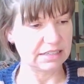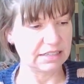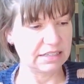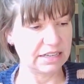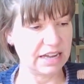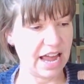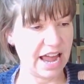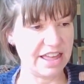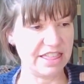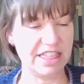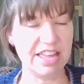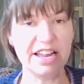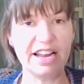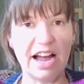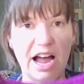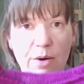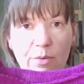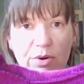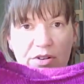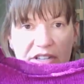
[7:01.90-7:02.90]
I think
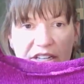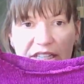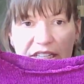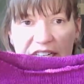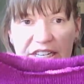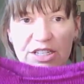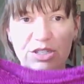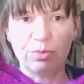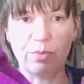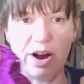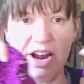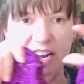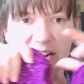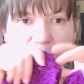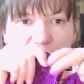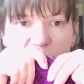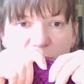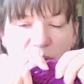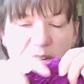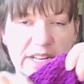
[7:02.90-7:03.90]
I will at least wind up
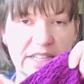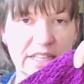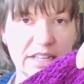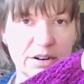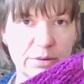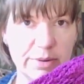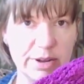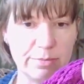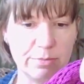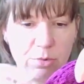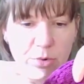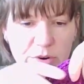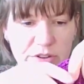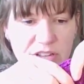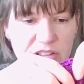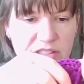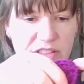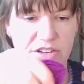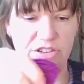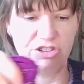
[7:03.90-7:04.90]
doing a little bit more
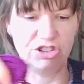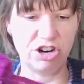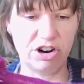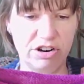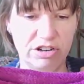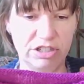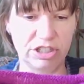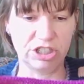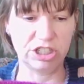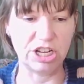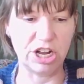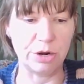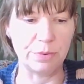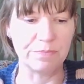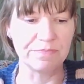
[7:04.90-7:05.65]
than the chart. So